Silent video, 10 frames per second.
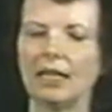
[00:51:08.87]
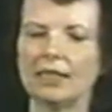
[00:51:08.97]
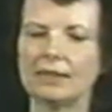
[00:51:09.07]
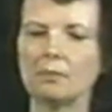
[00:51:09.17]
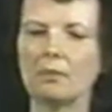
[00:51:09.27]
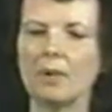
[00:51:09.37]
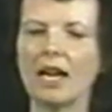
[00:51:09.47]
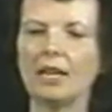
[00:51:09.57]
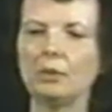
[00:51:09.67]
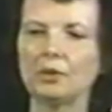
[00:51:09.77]
it's
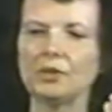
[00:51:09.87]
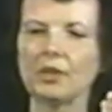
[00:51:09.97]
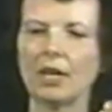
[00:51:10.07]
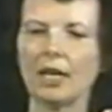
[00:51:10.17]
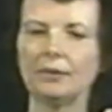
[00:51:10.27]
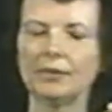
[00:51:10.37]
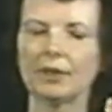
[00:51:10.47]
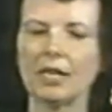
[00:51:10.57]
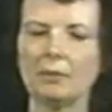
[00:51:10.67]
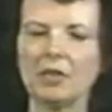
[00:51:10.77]
Microsoft
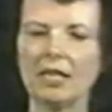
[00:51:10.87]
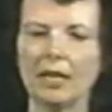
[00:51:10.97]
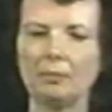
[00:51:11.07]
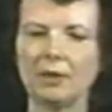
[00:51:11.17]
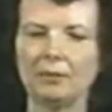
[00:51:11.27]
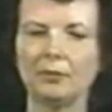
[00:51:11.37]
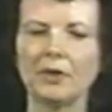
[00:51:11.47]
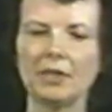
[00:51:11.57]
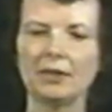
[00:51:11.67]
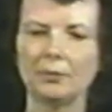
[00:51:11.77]
coming up in
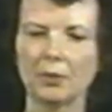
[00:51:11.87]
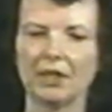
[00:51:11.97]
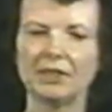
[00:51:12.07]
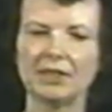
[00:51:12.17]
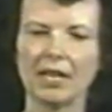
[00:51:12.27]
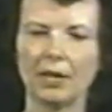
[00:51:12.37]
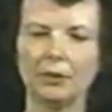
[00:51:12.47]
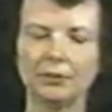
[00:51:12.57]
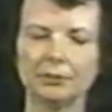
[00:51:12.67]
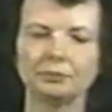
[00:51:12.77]
front of
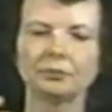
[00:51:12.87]
oneself,